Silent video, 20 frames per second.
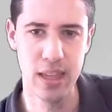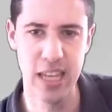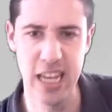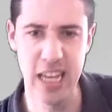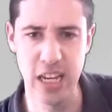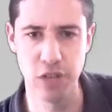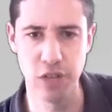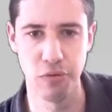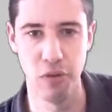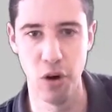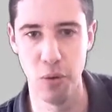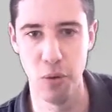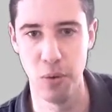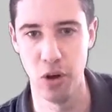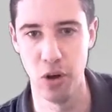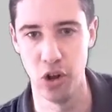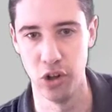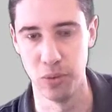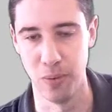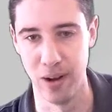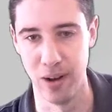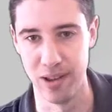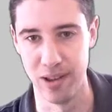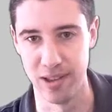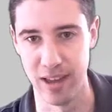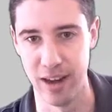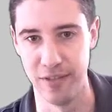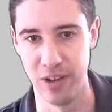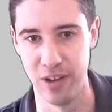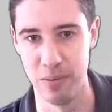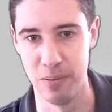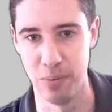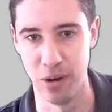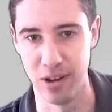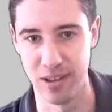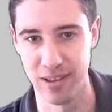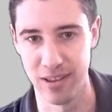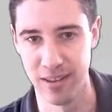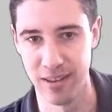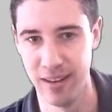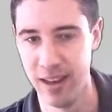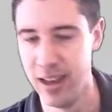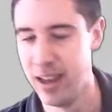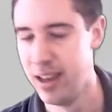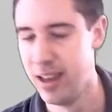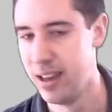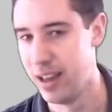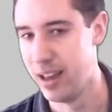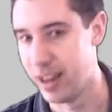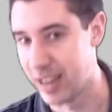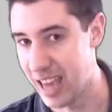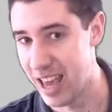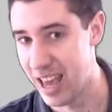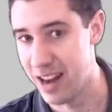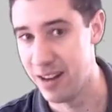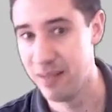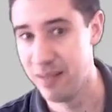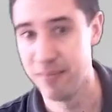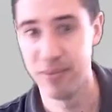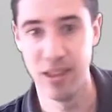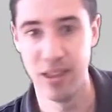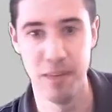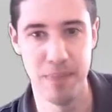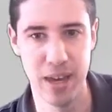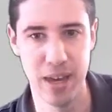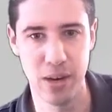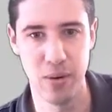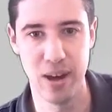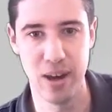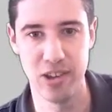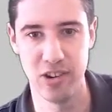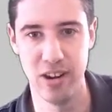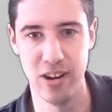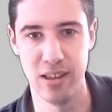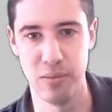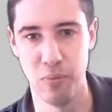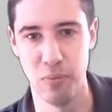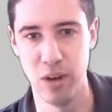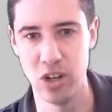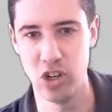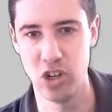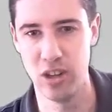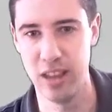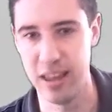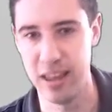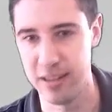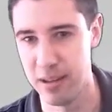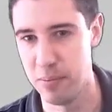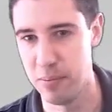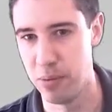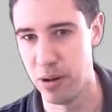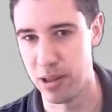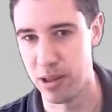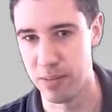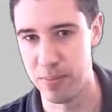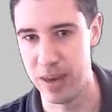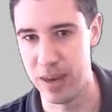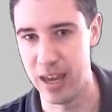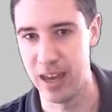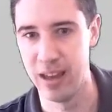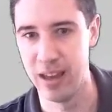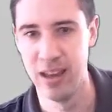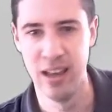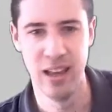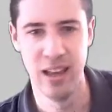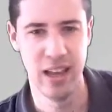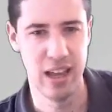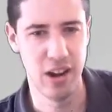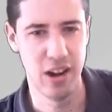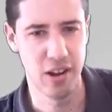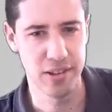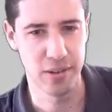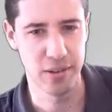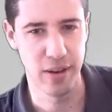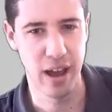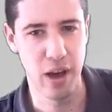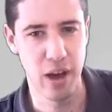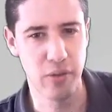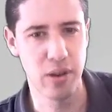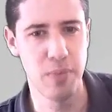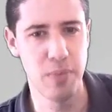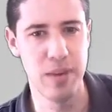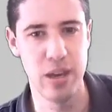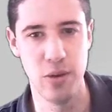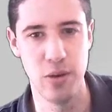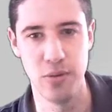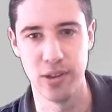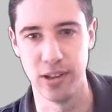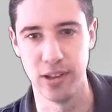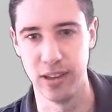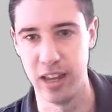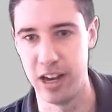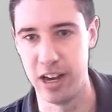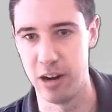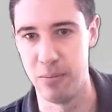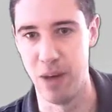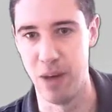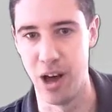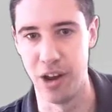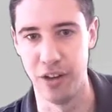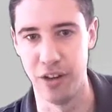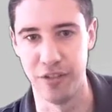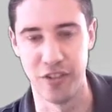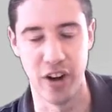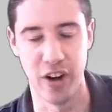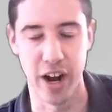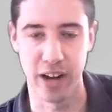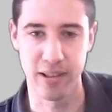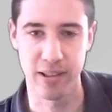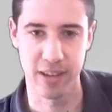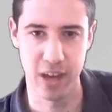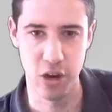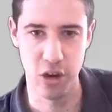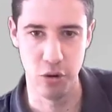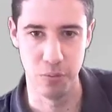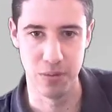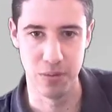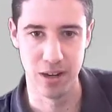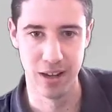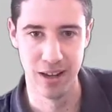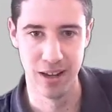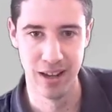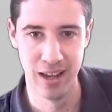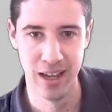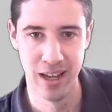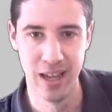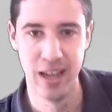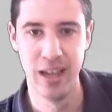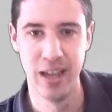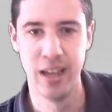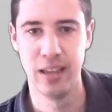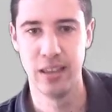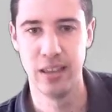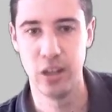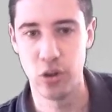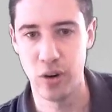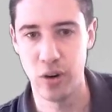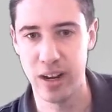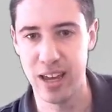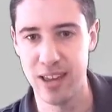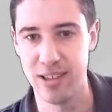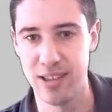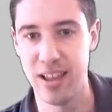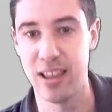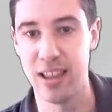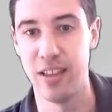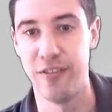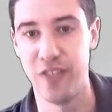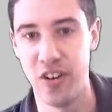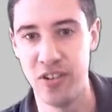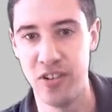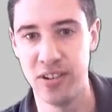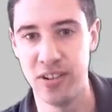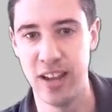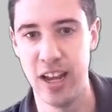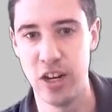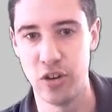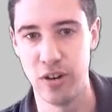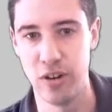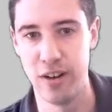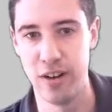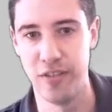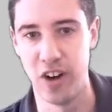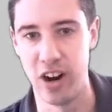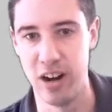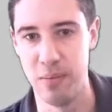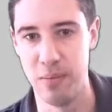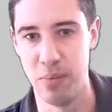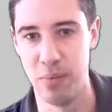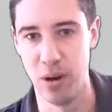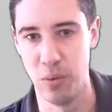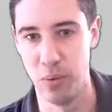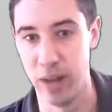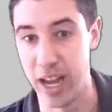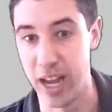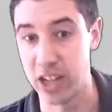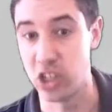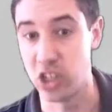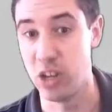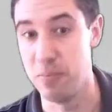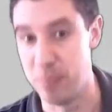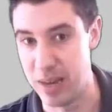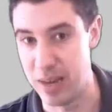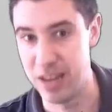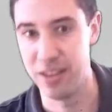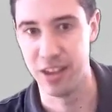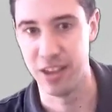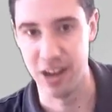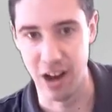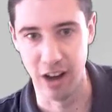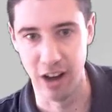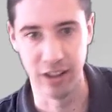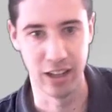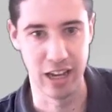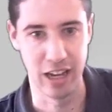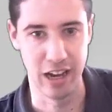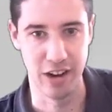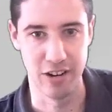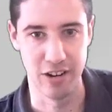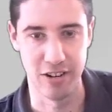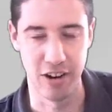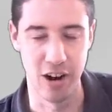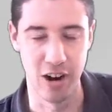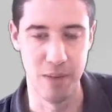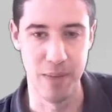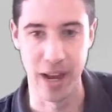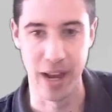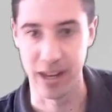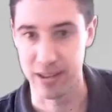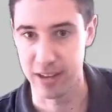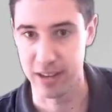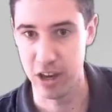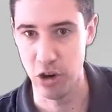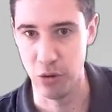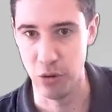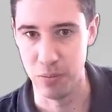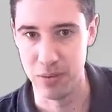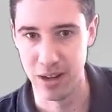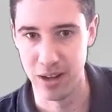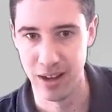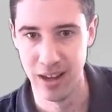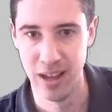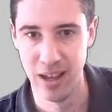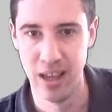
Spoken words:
Each row will hold 1 set of inputs. Again, the big question is what should these inputs be, and also how can we use a linear model for x cubed? The trick is that the first entry of our input will actually be the nonlinear term x cubed.